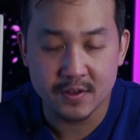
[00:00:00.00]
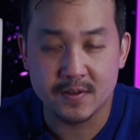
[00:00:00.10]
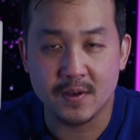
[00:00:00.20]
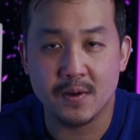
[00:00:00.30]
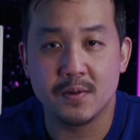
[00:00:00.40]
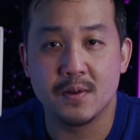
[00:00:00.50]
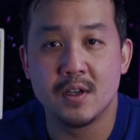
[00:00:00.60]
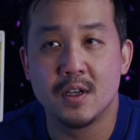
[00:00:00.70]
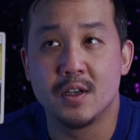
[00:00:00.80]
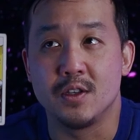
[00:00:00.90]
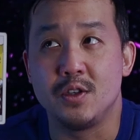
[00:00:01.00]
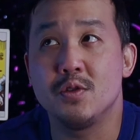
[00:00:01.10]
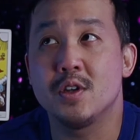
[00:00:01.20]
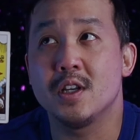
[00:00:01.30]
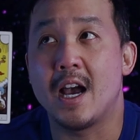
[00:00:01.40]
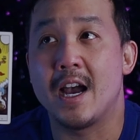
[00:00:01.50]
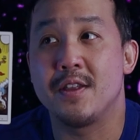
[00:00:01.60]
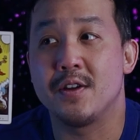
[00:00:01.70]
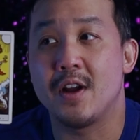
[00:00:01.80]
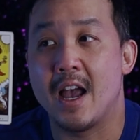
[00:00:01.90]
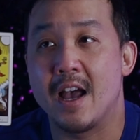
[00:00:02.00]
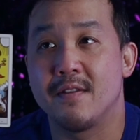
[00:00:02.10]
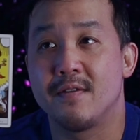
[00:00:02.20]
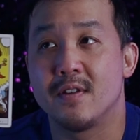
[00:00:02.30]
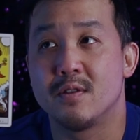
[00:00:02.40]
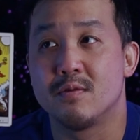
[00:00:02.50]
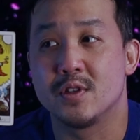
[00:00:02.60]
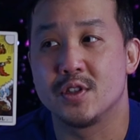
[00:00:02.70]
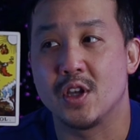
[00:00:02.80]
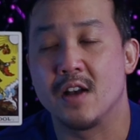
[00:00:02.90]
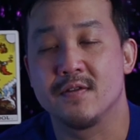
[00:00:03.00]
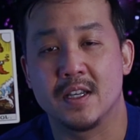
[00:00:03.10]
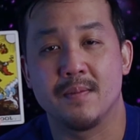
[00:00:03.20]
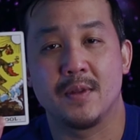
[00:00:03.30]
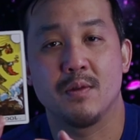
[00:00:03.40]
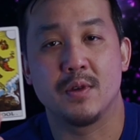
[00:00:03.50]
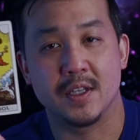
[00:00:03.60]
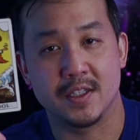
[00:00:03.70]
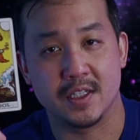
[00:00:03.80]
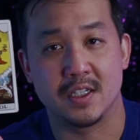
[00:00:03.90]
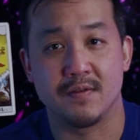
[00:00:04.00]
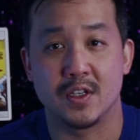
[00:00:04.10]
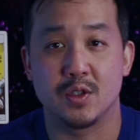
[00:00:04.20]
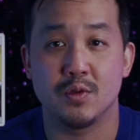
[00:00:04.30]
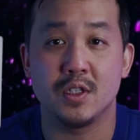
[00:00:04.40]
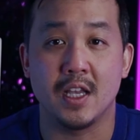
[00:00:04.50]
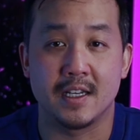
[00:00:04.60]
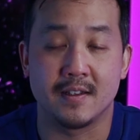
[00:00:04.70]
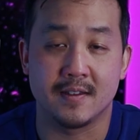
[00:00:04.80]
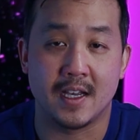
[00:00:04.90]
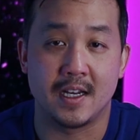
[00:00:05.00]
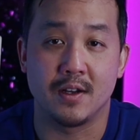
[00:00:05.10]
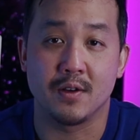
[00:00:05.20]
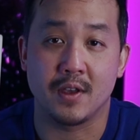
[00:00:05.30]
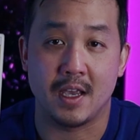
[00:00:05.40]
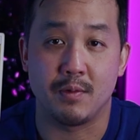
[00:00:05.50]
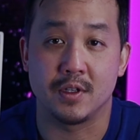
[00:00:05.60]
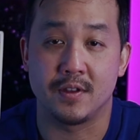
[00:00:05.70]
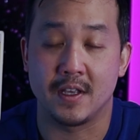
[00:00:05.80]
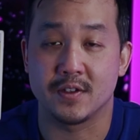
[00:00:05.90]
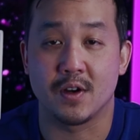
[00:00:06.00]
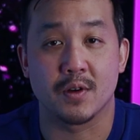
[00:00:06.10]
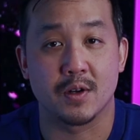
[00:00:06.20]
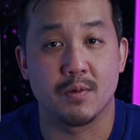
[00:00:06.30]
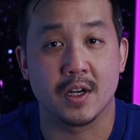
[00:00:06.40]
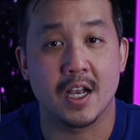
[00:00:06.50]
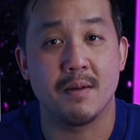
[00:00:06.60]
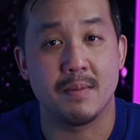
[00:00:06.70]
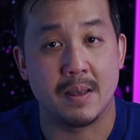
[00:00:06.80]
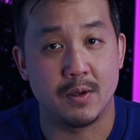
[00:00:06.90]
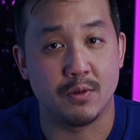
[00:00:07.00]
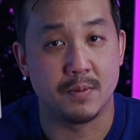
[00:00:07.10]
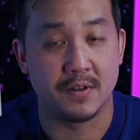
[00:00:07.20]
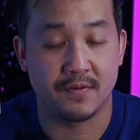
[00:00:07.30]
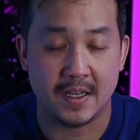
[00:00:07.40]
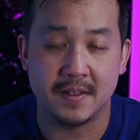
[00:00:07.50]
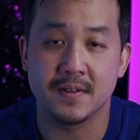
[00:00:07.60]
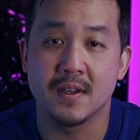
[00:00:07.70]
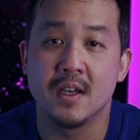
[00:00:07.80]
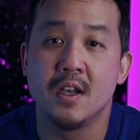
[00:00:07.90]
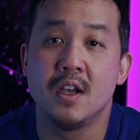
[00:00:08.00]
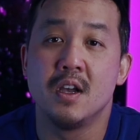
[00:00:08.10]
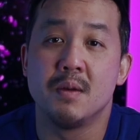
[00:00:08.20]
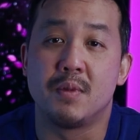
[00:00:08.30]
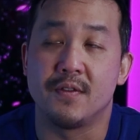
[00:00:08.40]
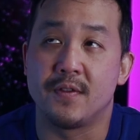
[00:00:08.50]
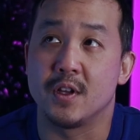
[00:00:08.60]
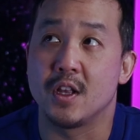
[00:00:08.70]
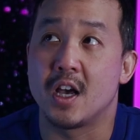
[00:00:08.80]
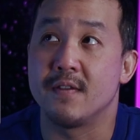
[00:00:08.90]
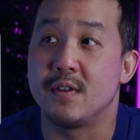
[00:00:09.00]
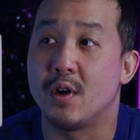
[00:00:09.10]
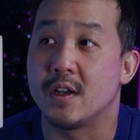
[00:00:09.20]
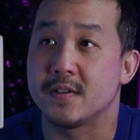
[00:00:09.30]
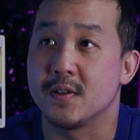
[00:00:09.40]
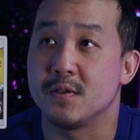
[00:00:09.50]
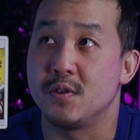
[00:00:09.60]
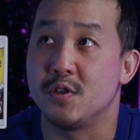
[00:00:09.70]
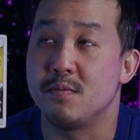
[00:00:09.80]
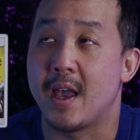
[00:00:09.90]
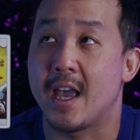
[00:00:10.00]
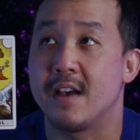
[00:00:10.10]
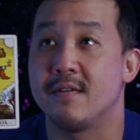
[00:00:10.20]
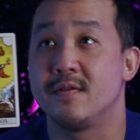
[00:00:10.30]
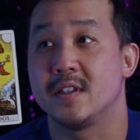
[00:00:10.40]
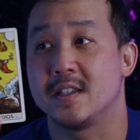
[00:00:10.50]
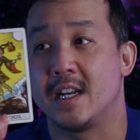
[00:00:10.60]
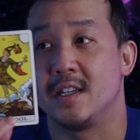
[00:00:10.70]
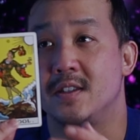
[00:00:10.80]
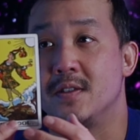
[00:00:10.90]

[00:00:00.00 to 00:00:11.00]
So you could either have resolved something with this individual and decided, okay, well, things aren't going to work out. Maybe we'll be friends. But for a lot of you, also, you may have decided